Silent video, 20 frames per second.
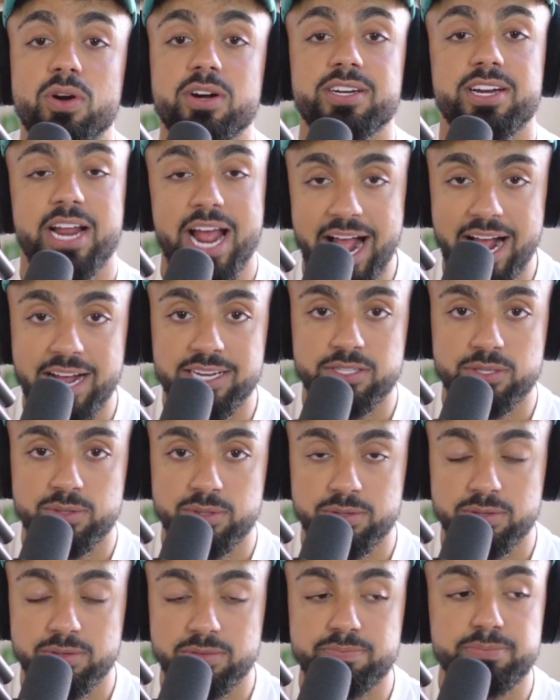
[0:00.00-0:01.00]
are an
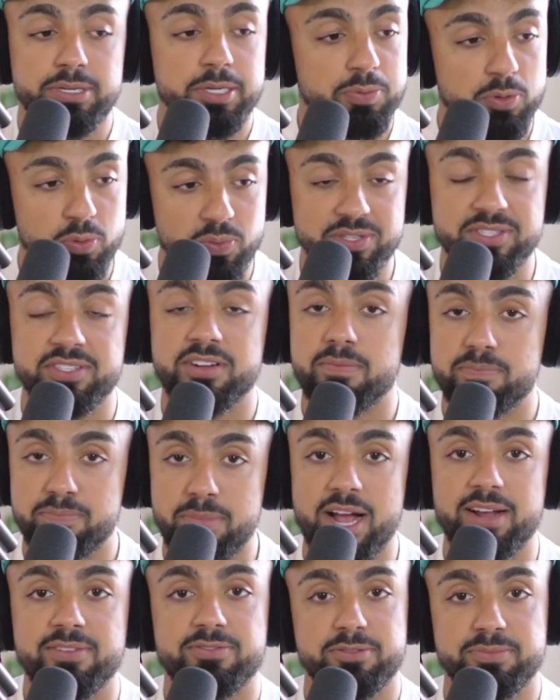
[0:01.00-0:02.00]
asshole, people will not
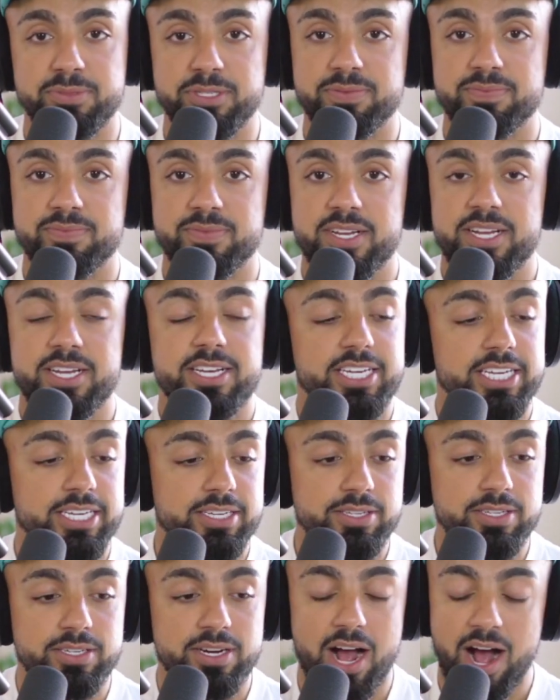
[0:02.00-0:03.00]
buy from
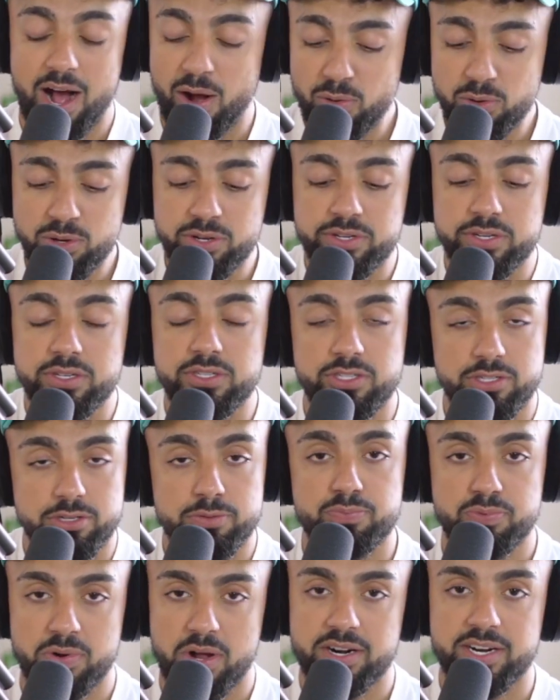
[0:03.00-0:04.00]
you. How good your
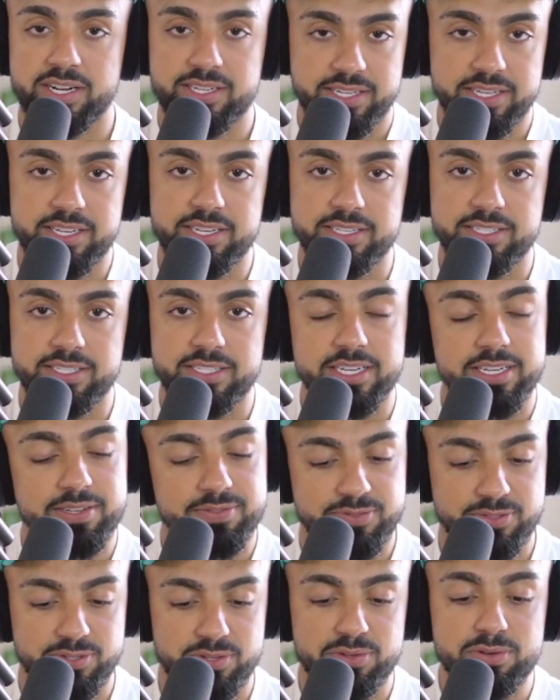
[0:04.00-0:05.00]
product is,
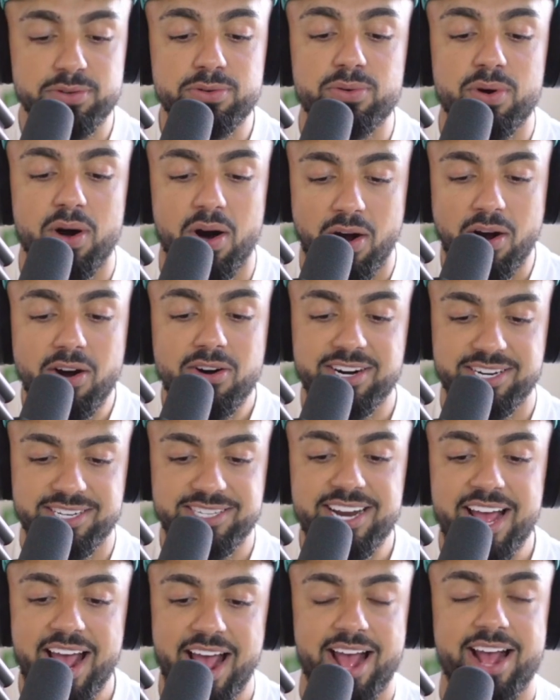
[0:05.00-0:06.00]
if you are
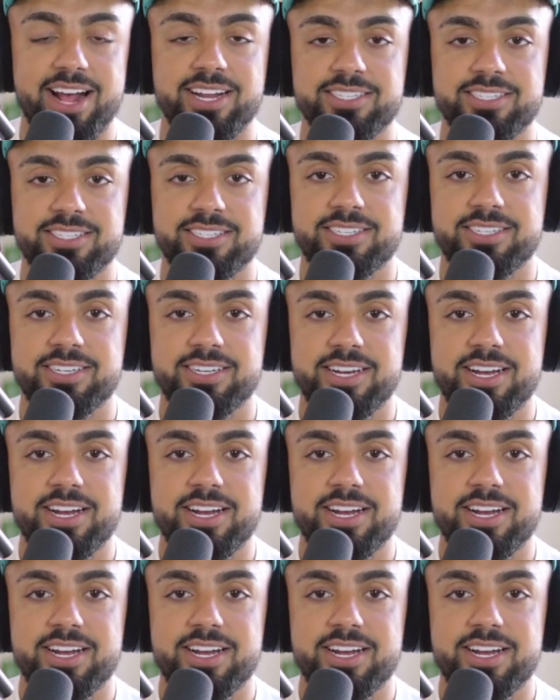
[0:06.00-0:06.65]
an ass,